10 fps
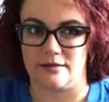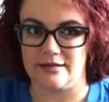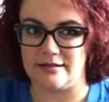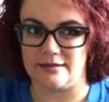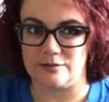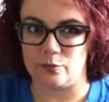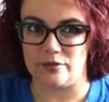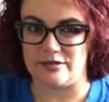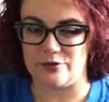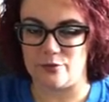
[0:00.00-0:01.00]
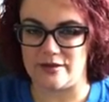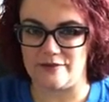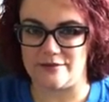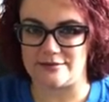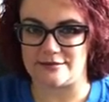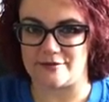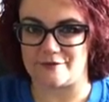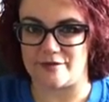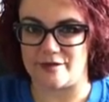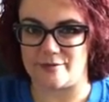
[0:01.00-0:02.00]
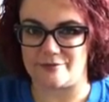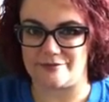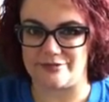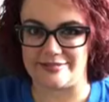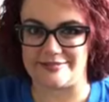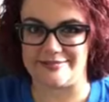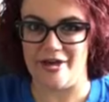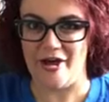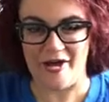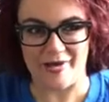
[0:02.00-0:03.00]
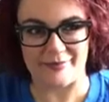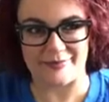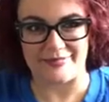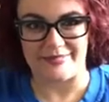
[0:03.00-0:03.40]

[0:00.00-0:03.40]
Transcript: Liz, where do you get this stuff from? Just stop.